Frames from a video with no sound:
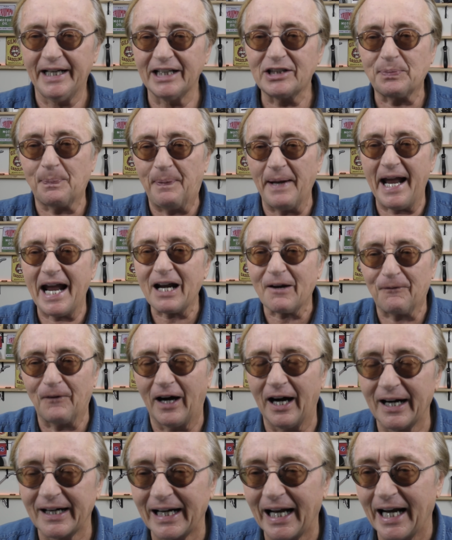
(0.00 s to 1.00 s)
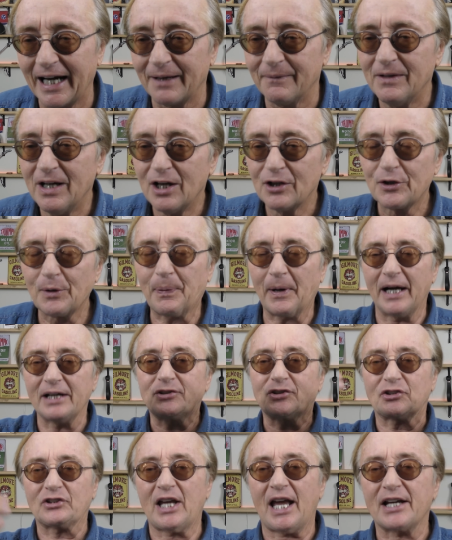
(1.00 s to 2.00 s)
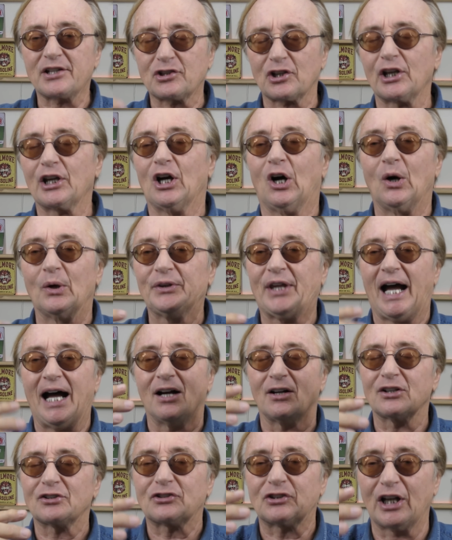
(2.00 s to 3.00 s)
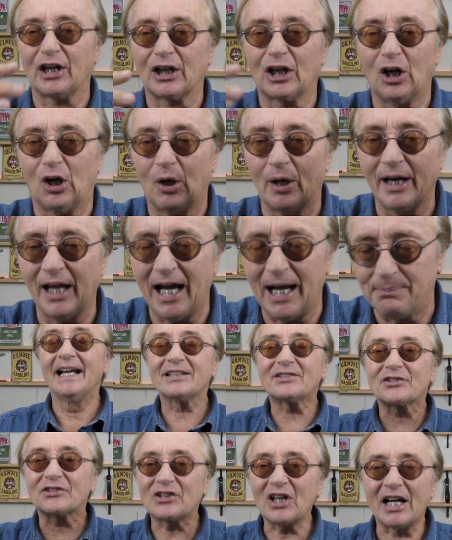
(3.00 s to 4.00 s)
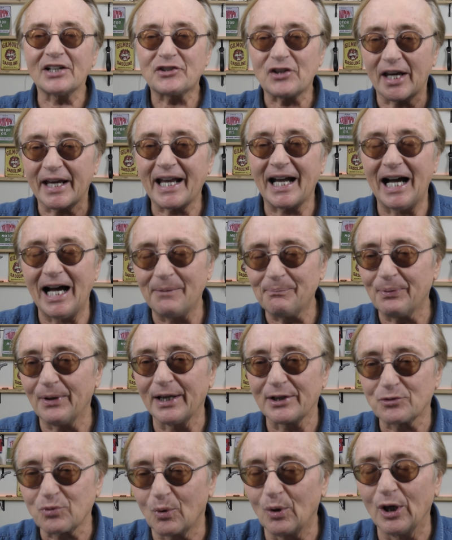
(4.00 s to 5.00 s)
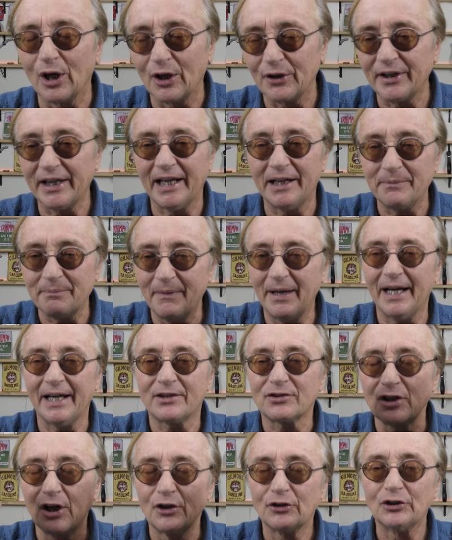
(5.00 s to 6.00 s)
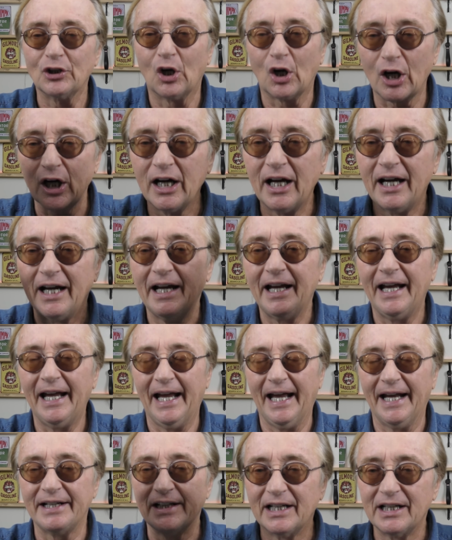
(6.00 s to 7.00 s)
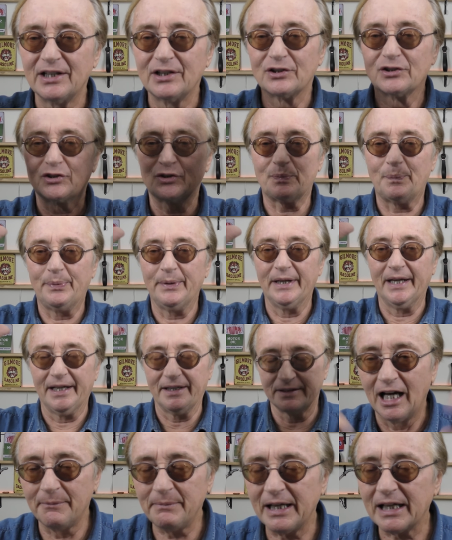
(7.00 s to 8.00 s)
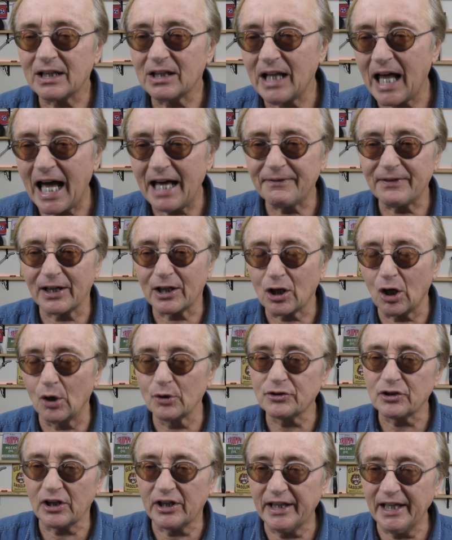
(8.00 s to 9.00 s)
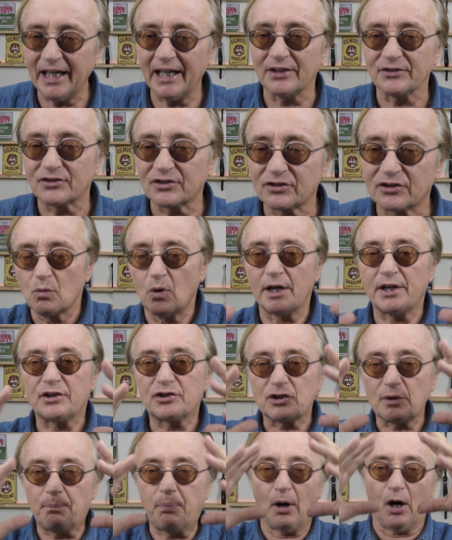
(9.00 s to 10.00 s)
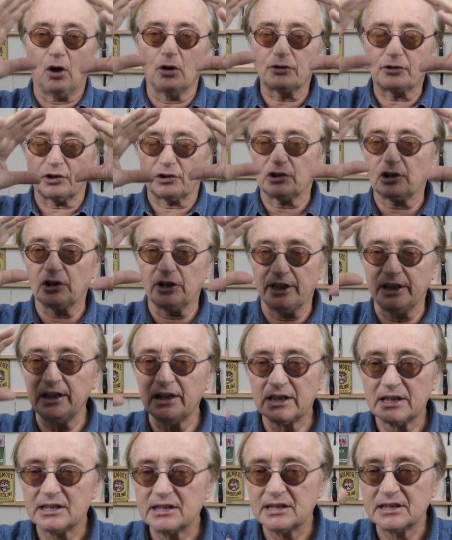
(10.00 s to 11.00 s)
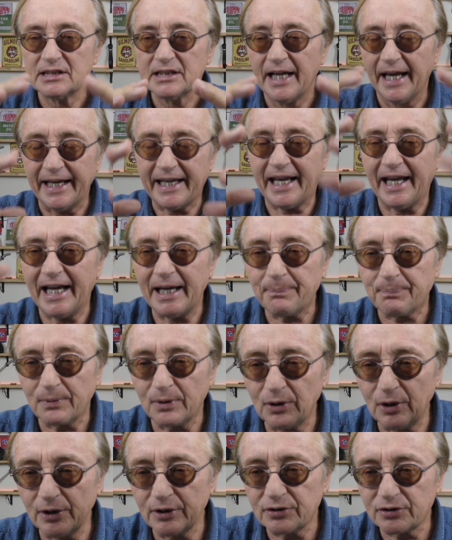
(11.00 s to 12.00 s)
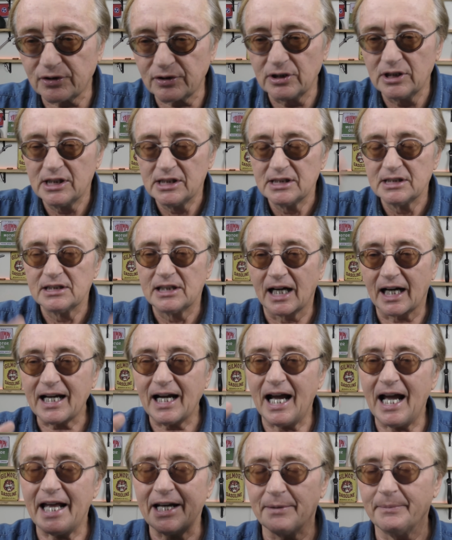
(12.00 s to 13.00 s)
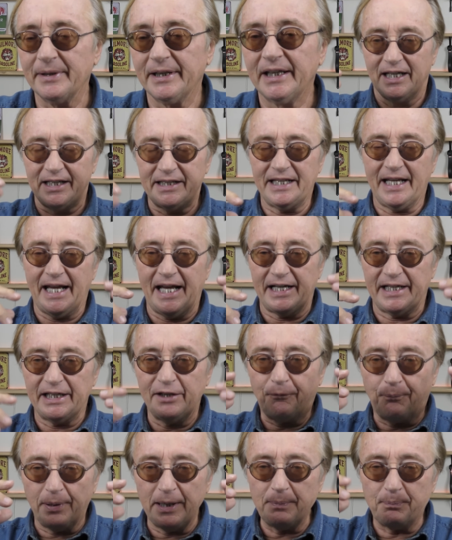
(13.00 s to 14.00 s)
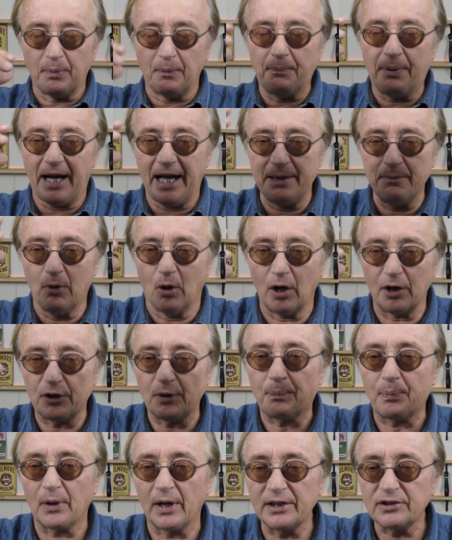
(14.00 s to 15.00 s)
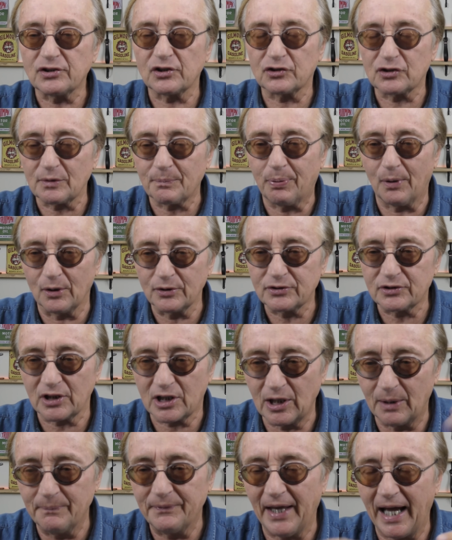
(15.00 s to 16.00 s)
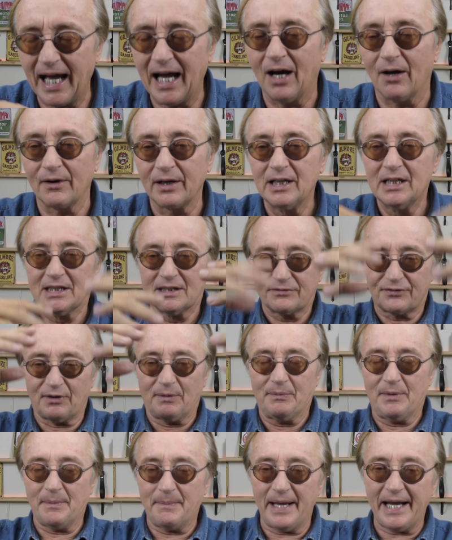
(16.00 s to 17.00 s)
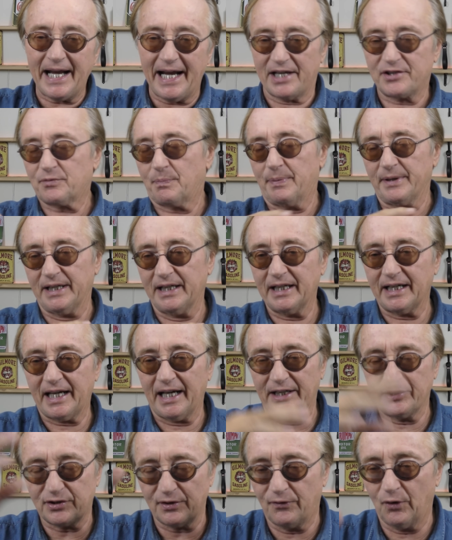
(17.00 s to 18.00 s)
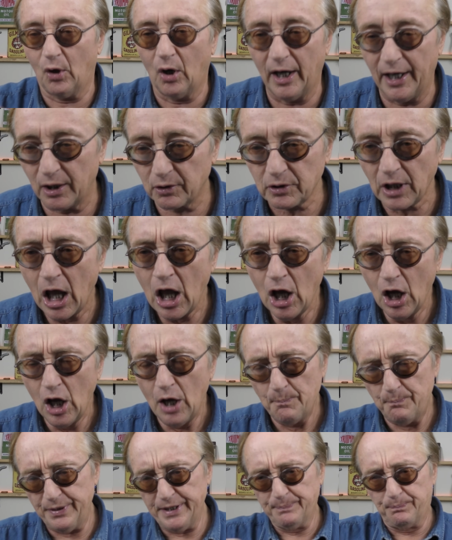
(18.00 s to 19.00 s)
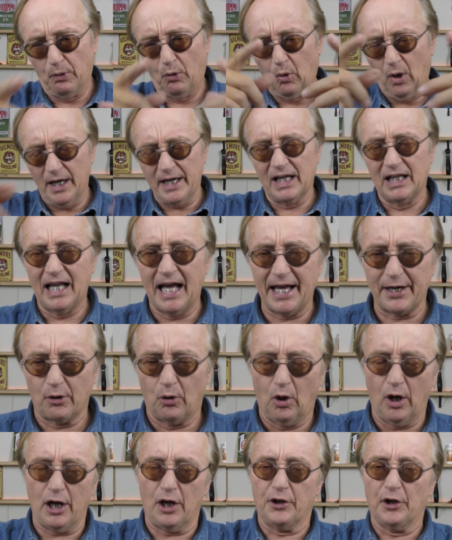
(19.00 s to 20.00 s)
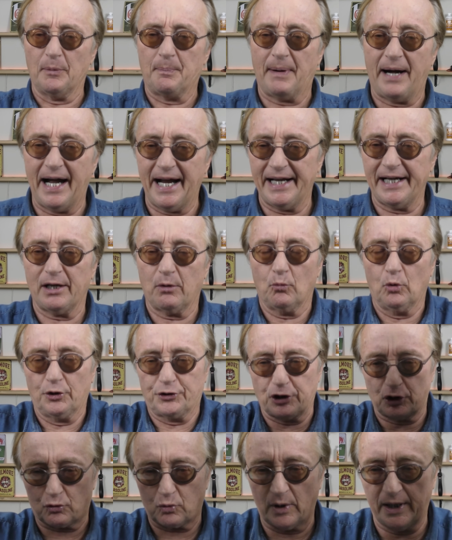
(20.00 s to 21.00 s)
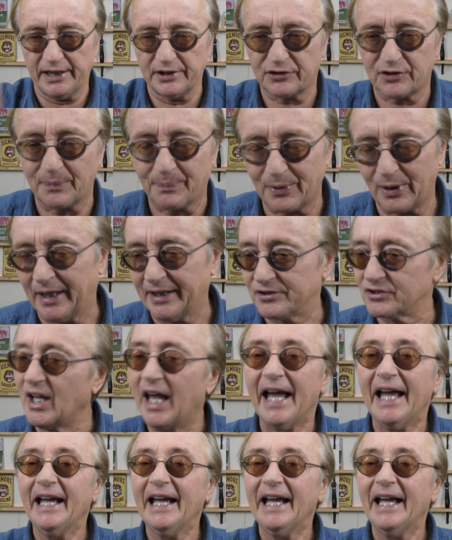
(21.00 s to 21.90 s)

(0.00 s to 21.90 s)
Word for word: It's backfired on them the price is actually going down instead of going up. It's such a complex world. It makes your head spin. I mean, a lot of it goes against what is supposedly a capitalist economy in that if people buy more, the price is supposed to come down from the mass. But in the case of oil, people want a lot of oil, they're buying it, we'll just raise the price.